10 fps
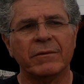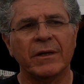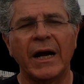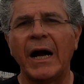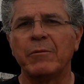
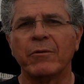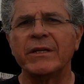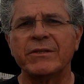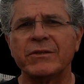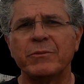Harbour
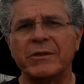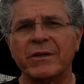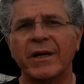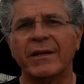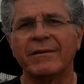racing's a bit
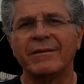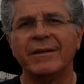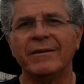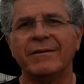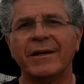tight
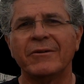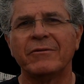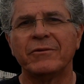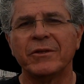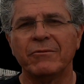in
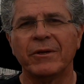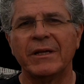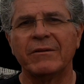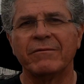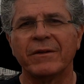100-footer. You run
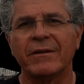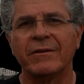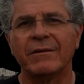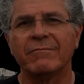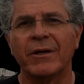out of
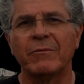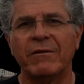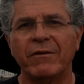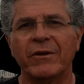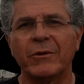runway
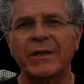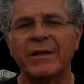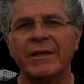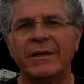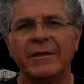very
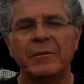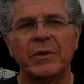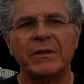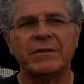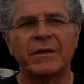quickly.
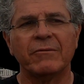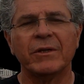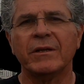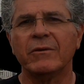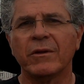But
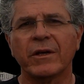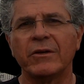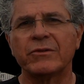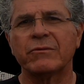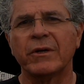really, all the
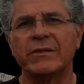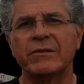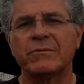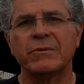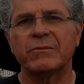coastal
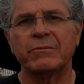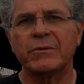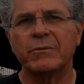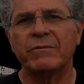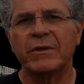races, which
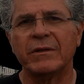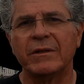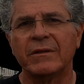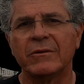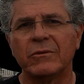we've done
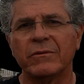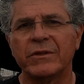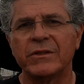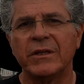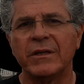all of
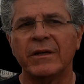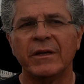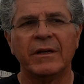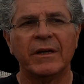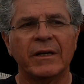this year,
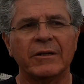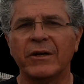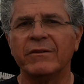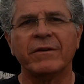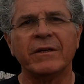
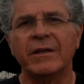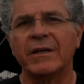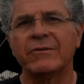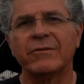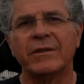great fun in
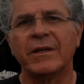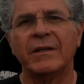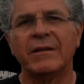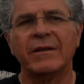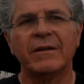100.
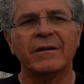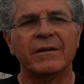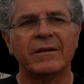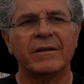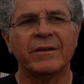And
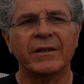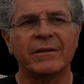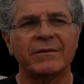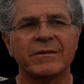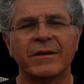I think
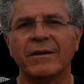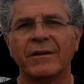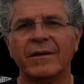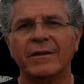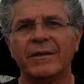it's
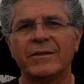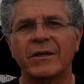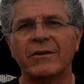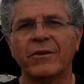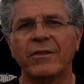a
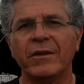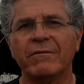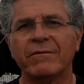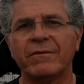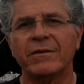healthy thing
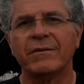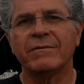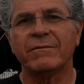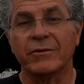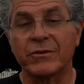
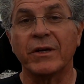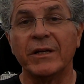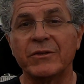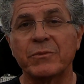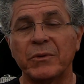for
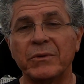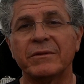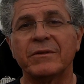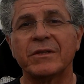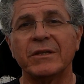Australian sport
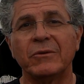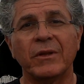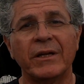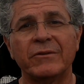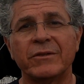to see all
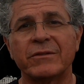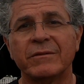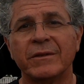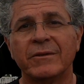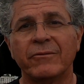the 100s
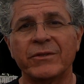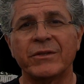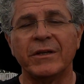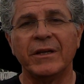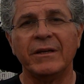
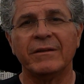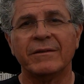resident here.